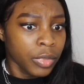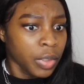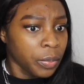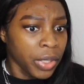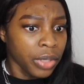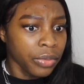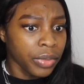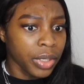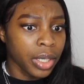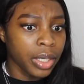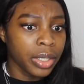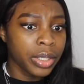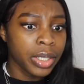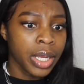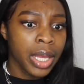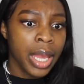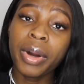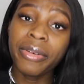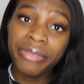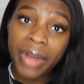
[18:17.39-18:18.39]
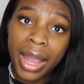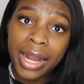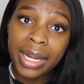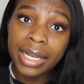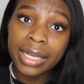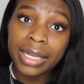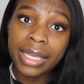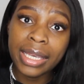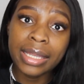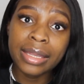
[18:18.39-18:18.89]
Period. But
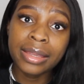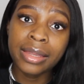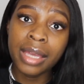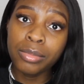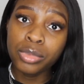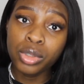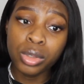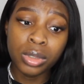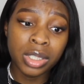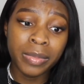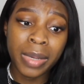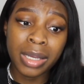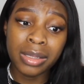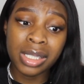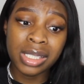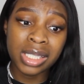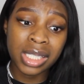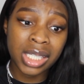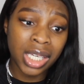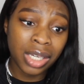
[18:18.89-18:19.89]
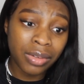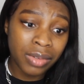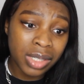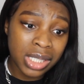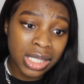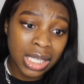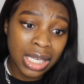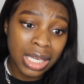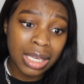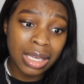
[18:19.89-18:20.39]
finally, them talking about the
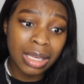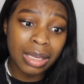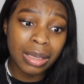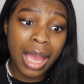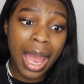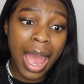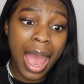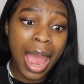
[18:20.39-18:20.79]
security